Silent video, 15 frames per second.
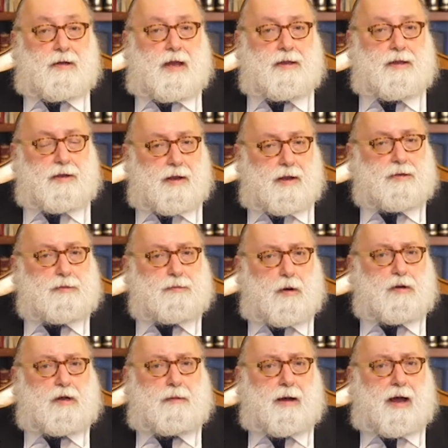And the Rebbe
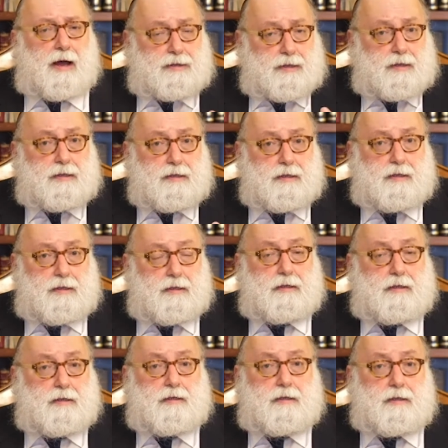spoke about
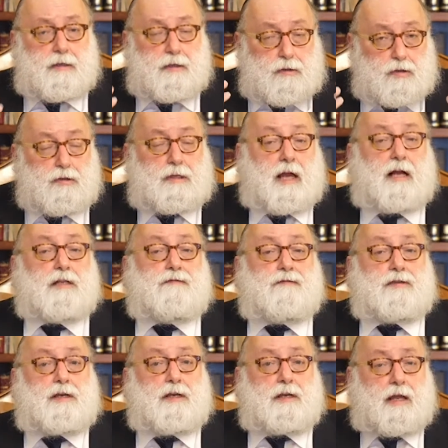Tut Alz
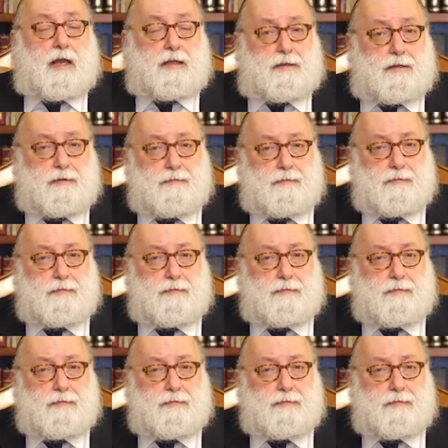Vasir Kent.